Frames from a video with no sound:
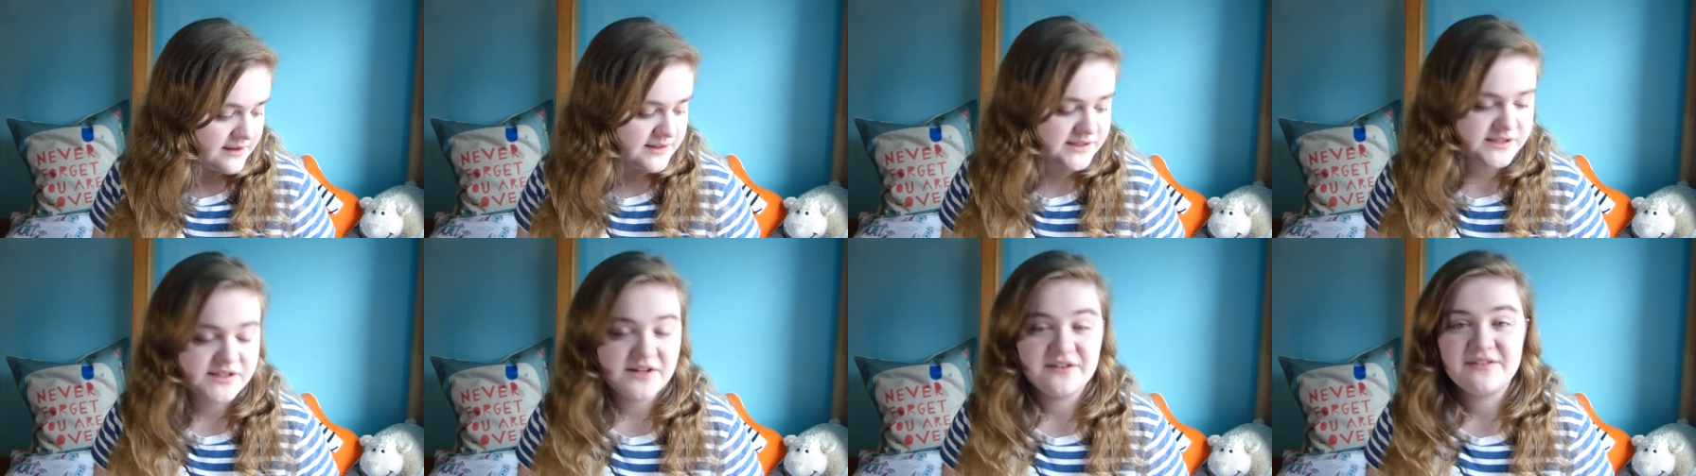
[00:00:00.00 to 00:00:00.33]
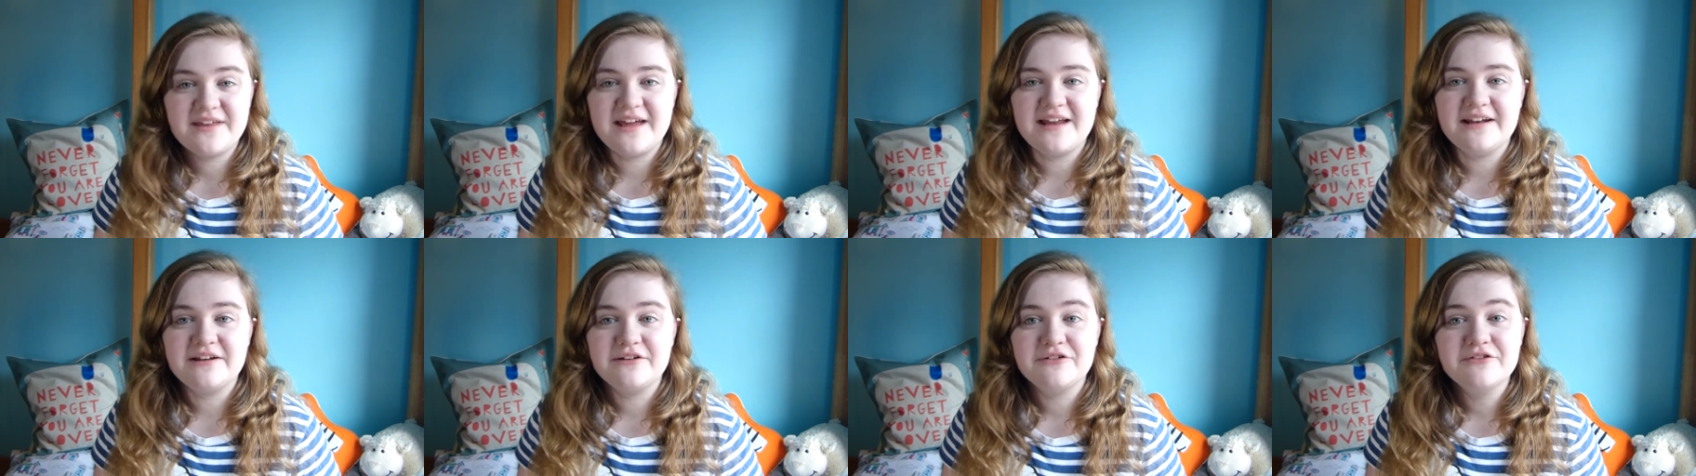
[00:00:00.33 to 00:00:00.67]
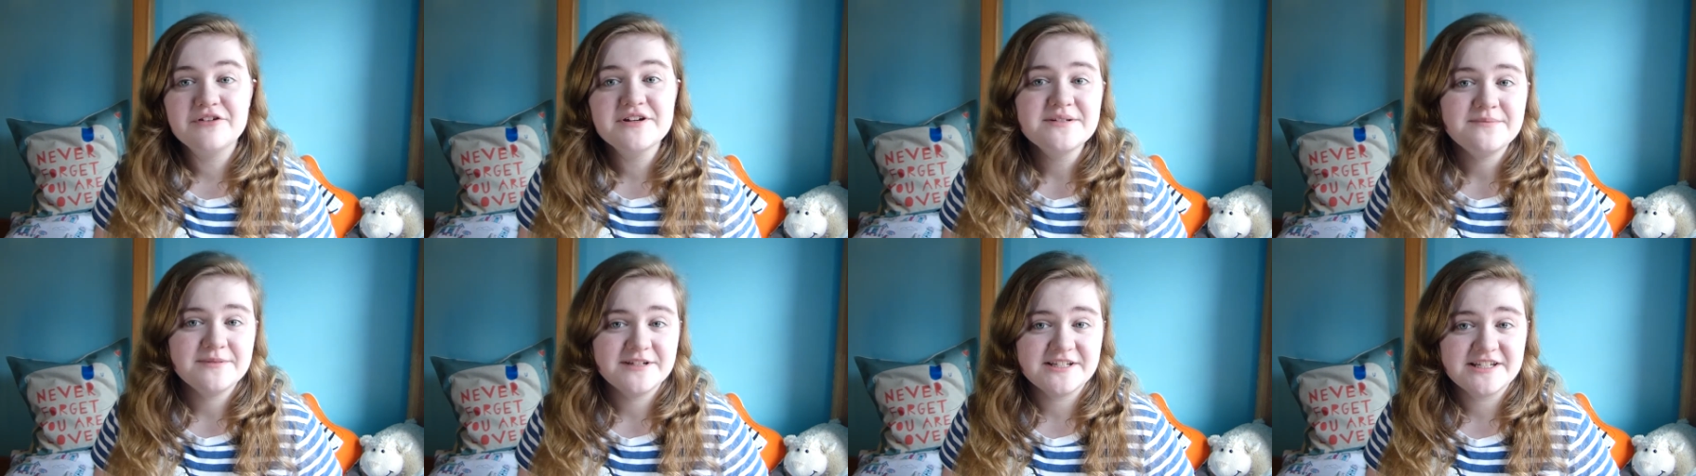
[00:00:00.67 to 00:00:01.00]
So then
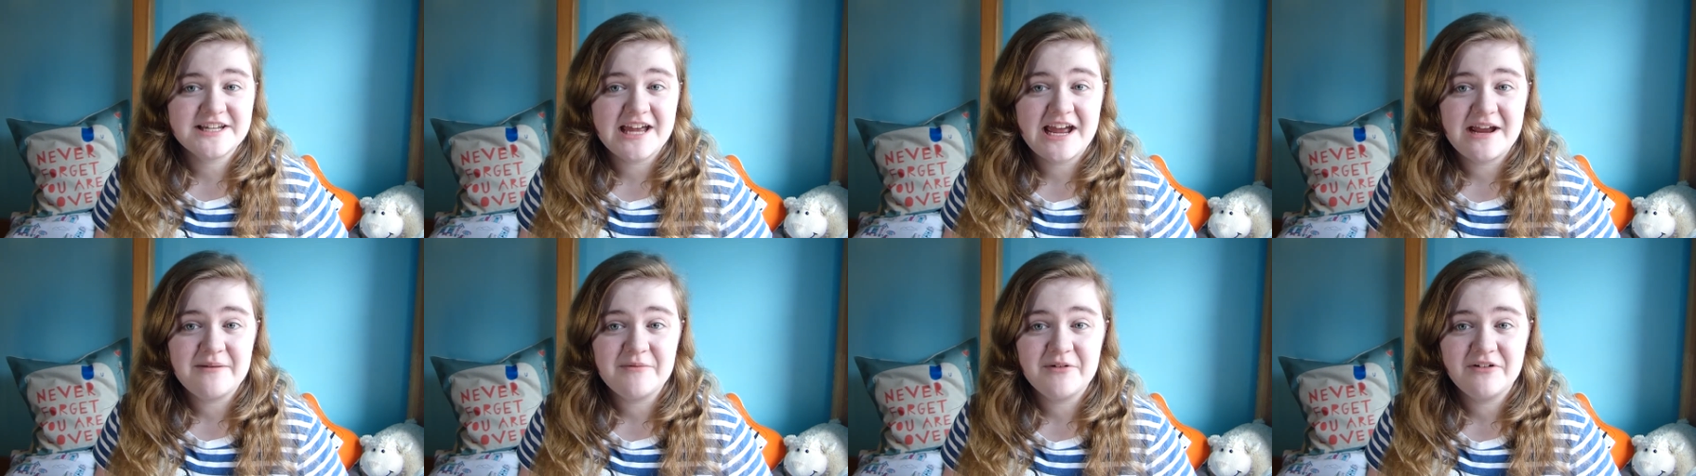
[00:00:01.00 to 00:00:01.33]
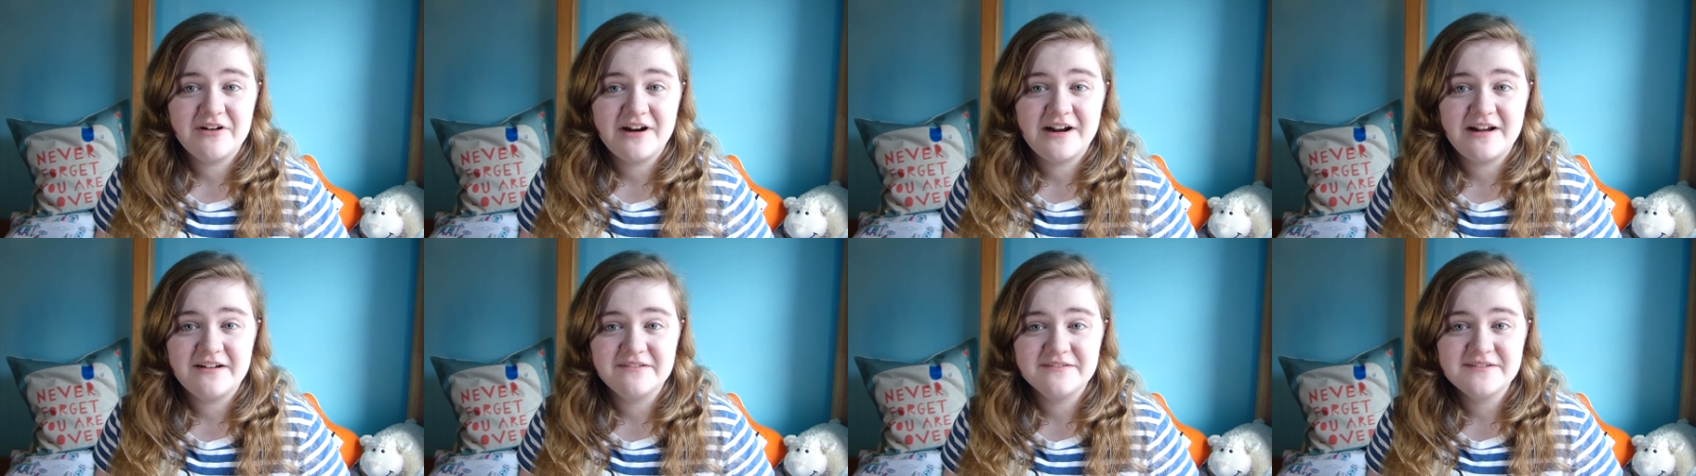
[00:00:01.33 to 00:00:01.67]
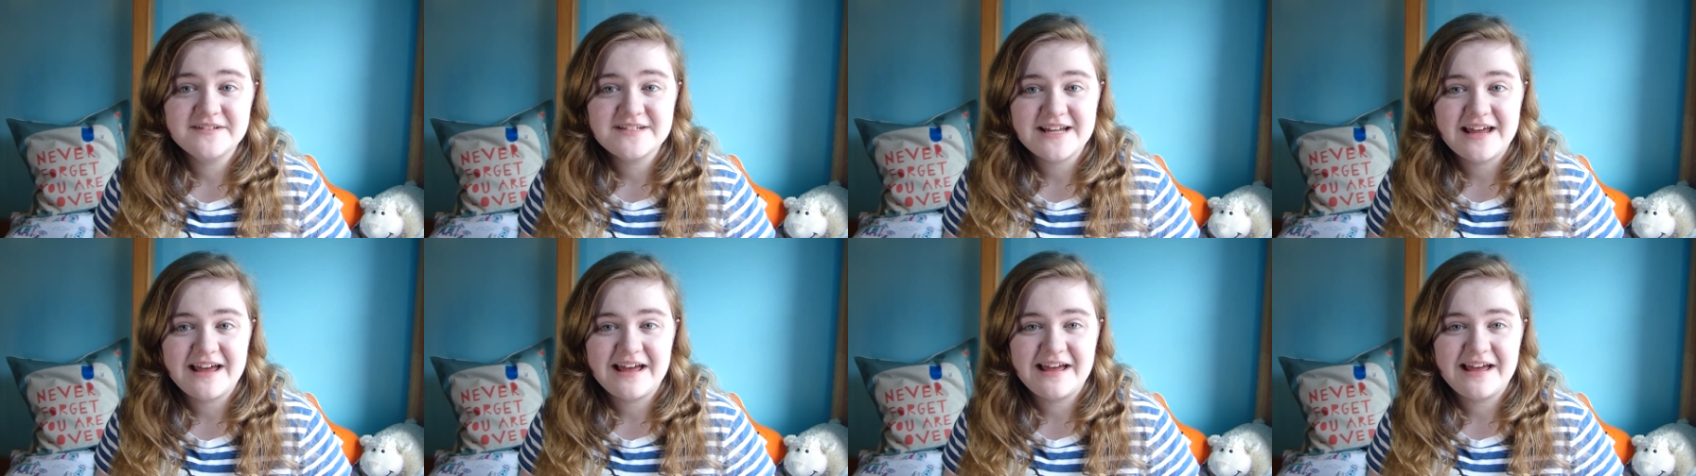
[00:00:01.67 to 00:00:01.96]
Christmas came around